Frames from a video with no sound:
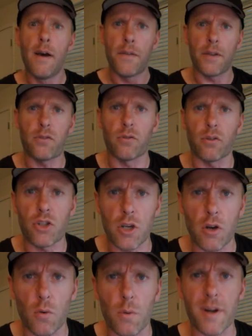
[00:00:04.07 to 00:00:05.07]
This is a
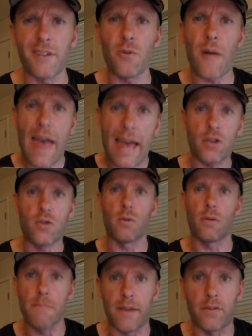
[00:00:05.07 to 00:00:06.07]
show where I do
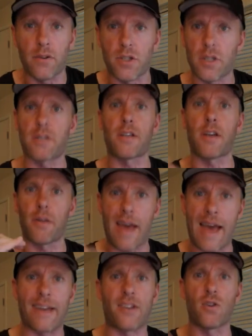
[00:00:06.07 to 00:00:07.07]
actual message testing on
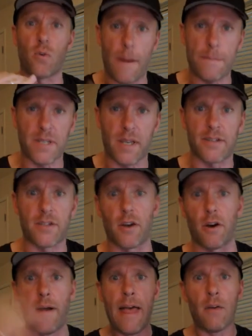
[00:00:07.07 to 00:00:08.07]
actual websites.
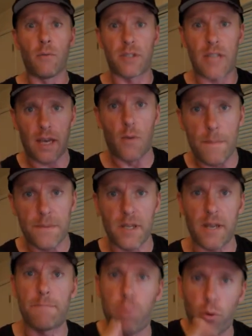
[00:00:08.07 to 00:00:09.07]
So we take a
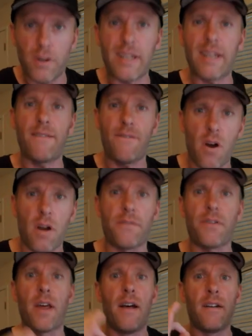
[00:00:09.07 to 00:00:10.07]
website, put it in front
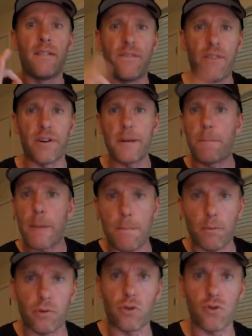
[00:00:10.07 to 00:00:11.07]
of the very
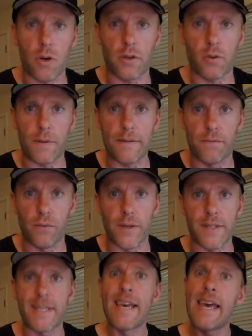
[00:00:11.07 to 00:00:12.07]
people they're trying to
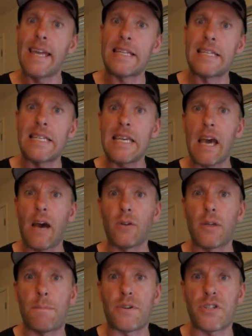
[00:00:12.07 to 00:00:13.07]
influence and see how
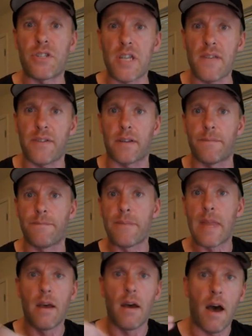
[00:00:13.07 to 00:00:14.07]
they perceive it,
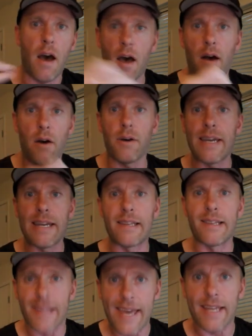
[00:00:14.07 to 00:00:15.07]
how
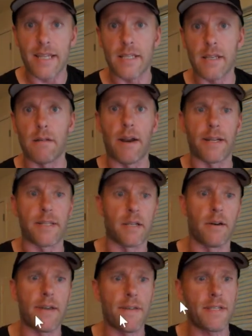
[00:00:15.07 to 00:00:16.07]
it lands. All right,
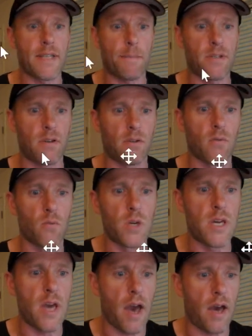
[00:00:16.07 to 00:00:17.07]
so in this episode,
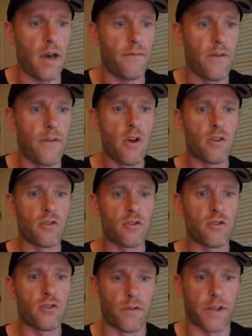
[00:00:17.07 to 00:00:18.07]
we have
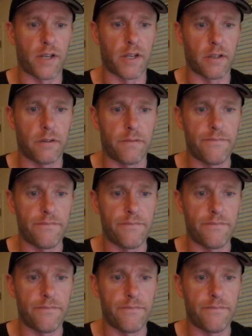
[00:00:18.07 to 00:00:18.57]
Survicate.